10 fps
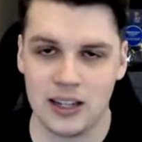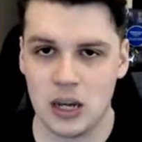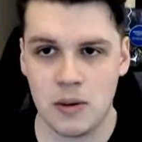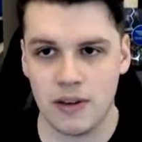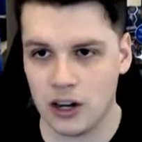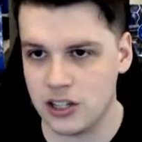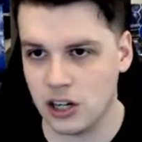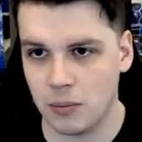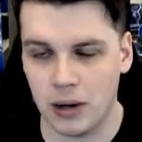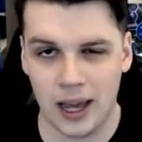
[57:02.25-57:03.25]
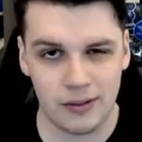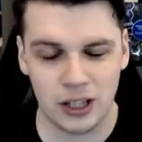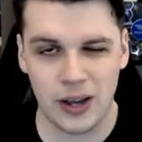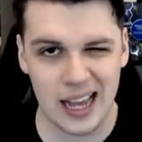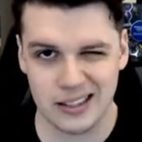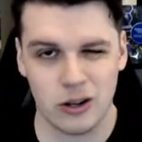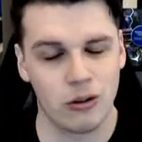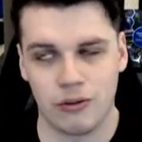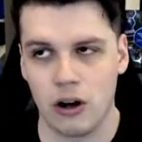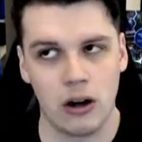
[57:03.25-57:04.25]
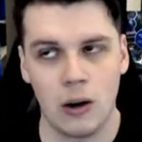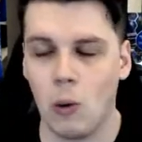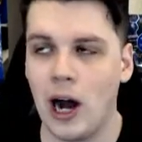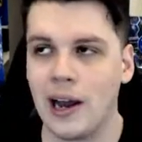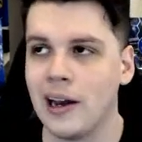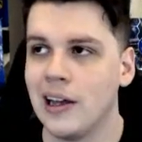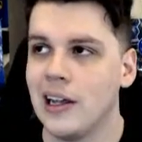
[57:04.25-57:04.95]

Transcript: Jamie Vardy's a good player, even though he hasn't scored for a while.